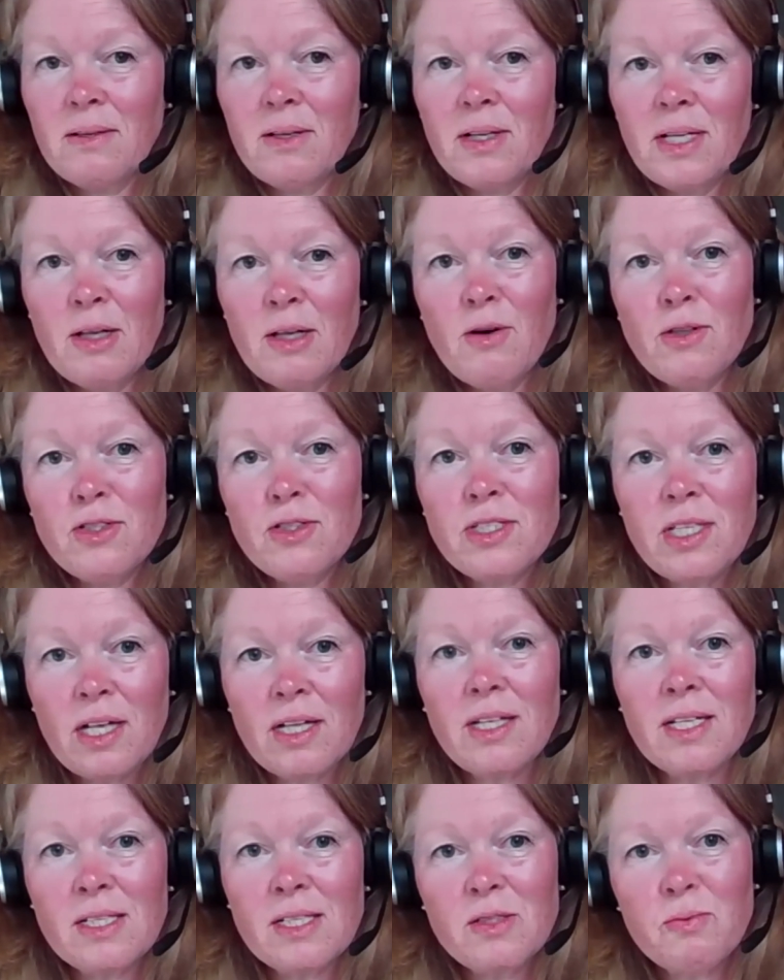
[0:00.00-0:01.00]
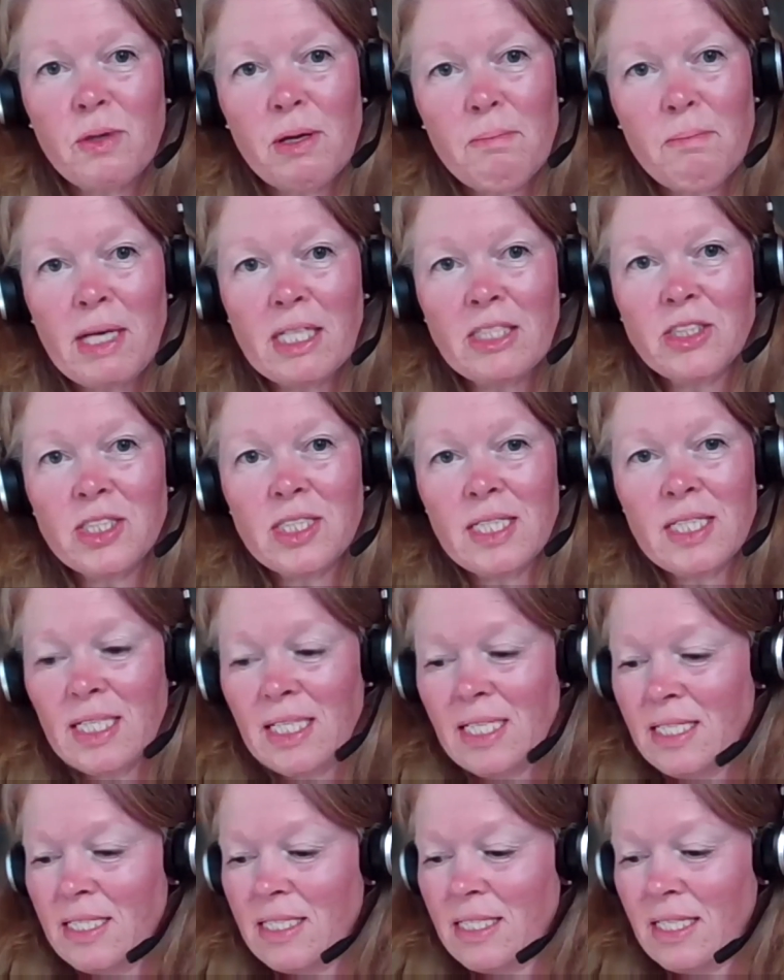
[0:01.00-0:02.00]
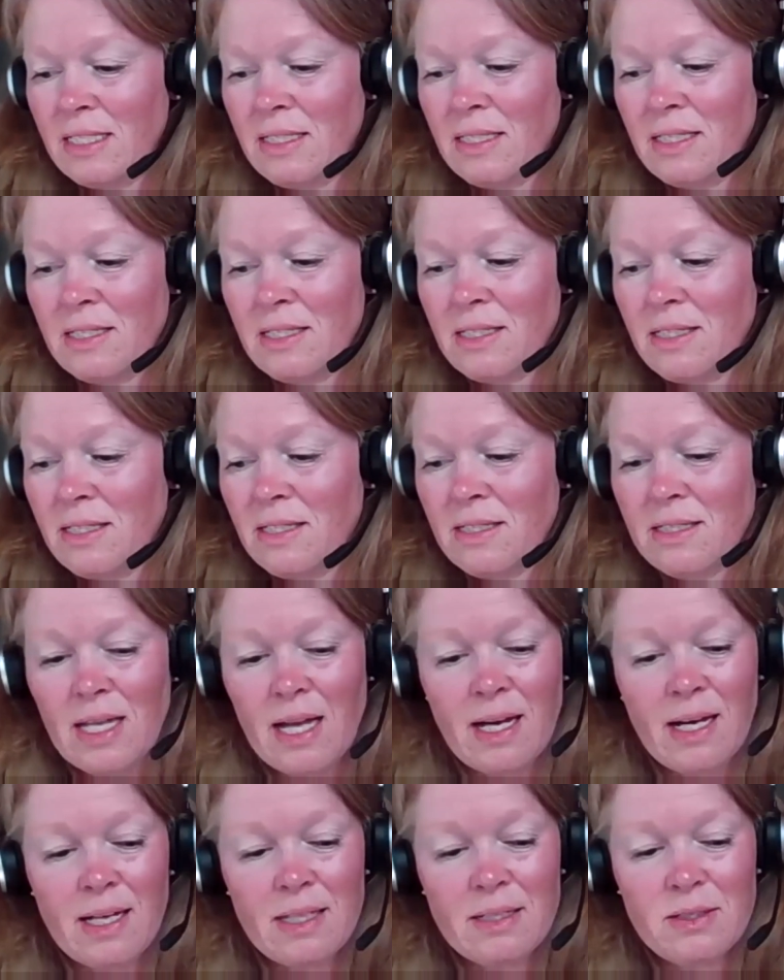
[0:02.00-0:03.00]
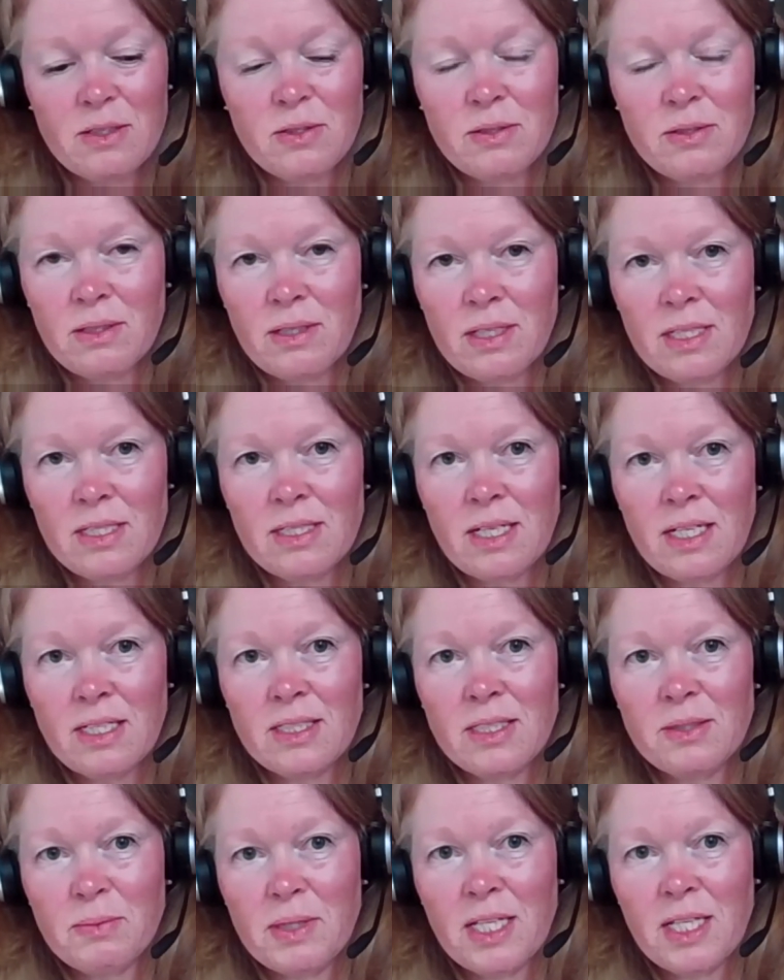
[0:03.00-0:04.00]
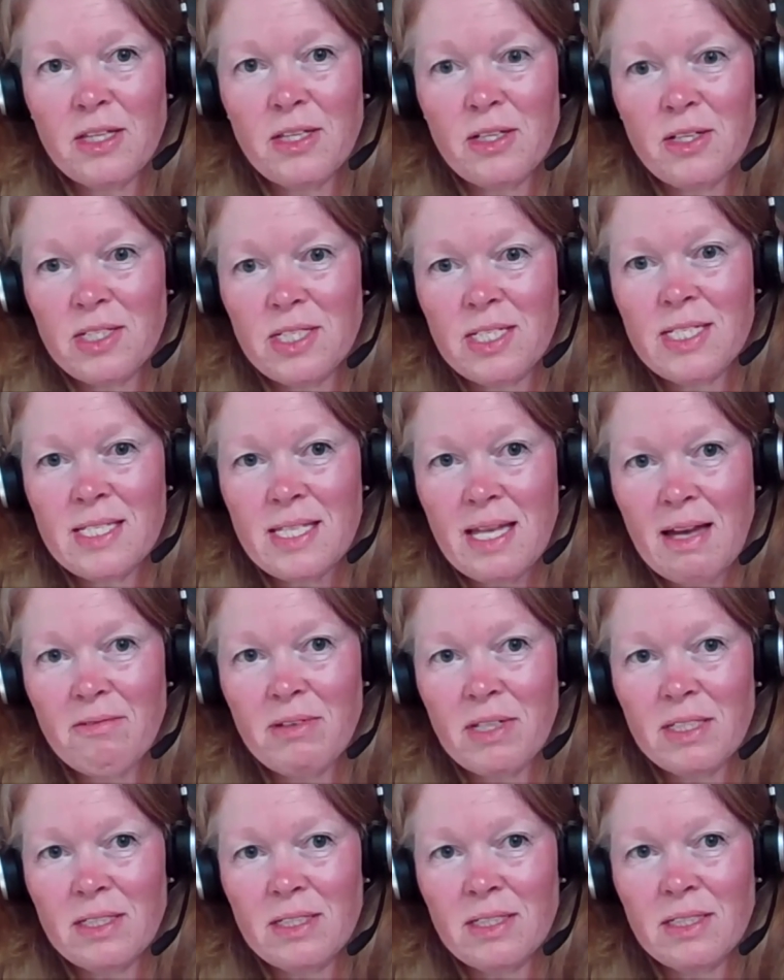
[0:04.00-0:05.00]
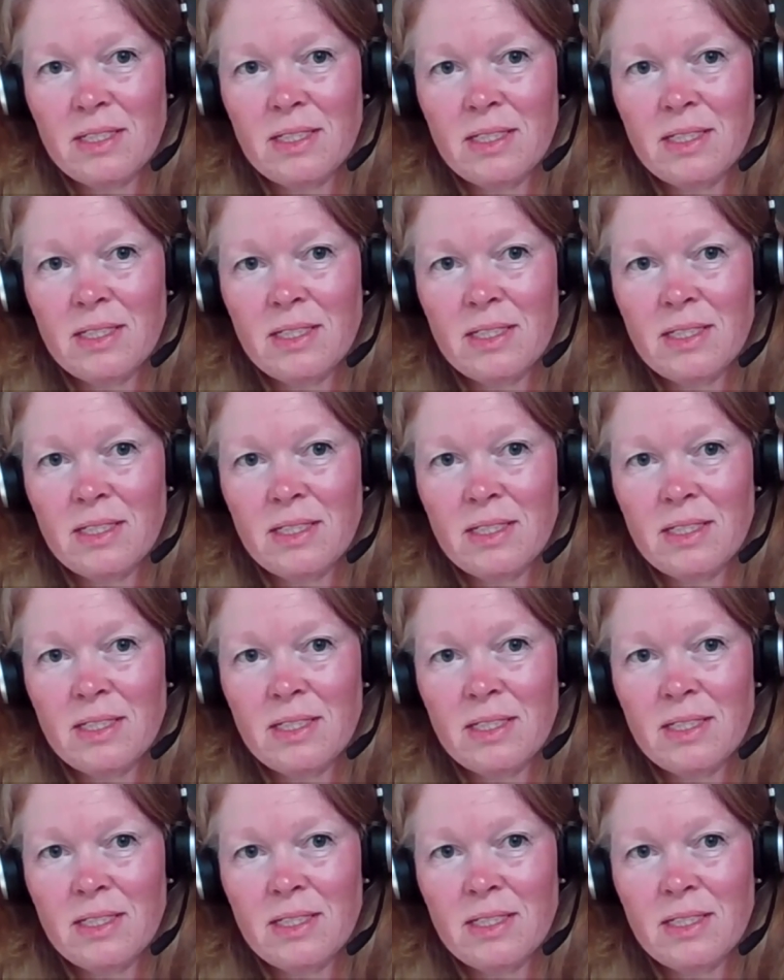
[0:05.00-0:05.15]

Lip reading: in all studies, we measure these distances at gestation week 37.